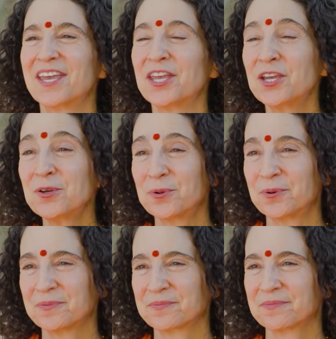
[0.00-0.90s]

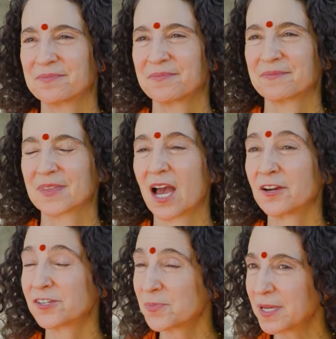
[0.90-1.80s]
you
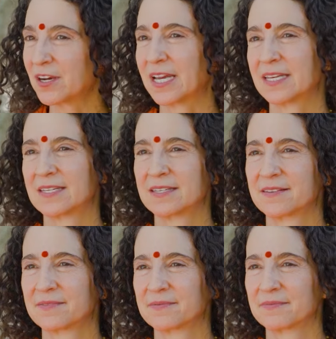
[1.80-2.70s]
are spirit.
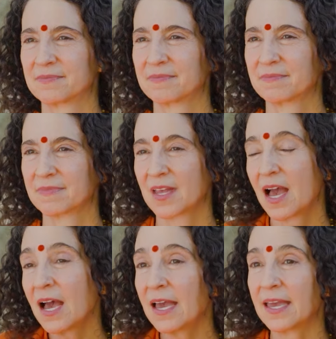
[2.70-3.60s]

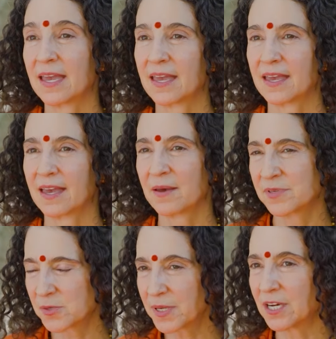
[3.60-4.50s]
I
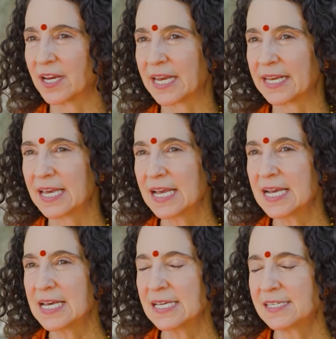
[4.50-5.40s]
am spirit.
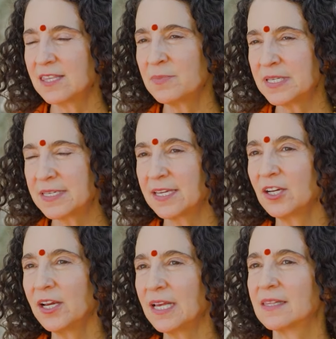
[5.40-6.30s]
See, the
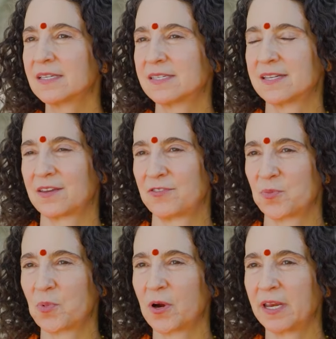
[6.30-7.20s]
materialistic
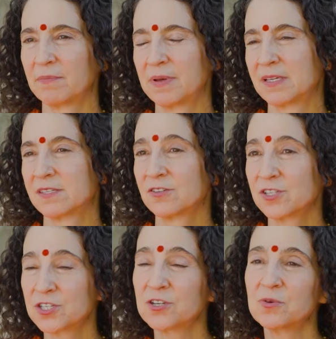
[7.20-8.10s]
viewpoint, because
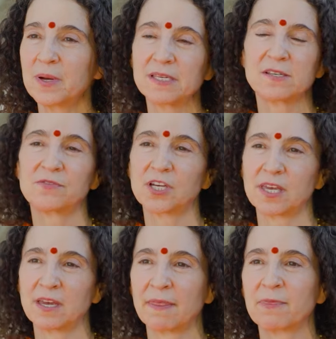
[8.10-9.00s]
there's two ways of
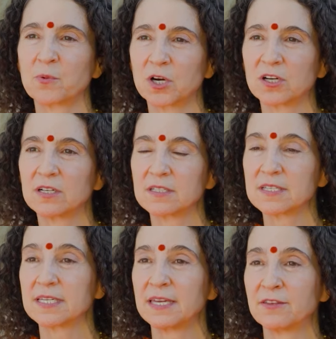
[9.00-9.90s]
looking at the
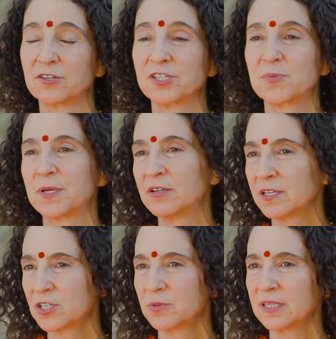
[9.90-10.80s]
world, either
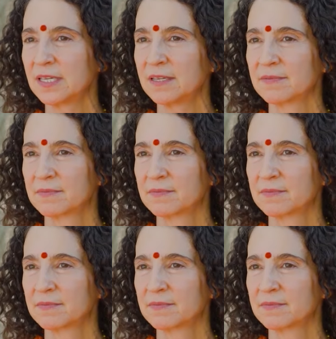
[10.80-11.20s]
spiritually